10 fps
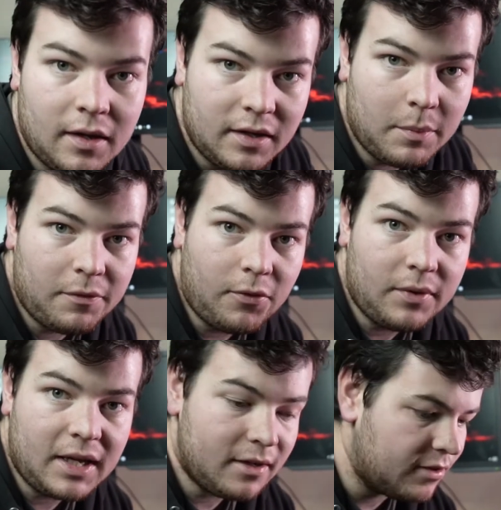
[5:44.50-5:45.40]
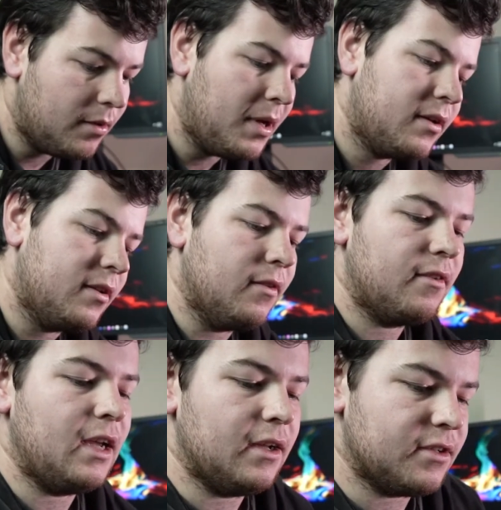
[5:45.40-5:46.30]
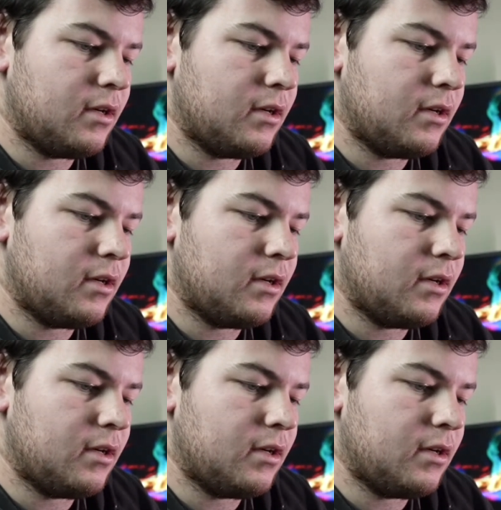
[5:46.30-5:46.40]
Now, before we get into the mounting stage,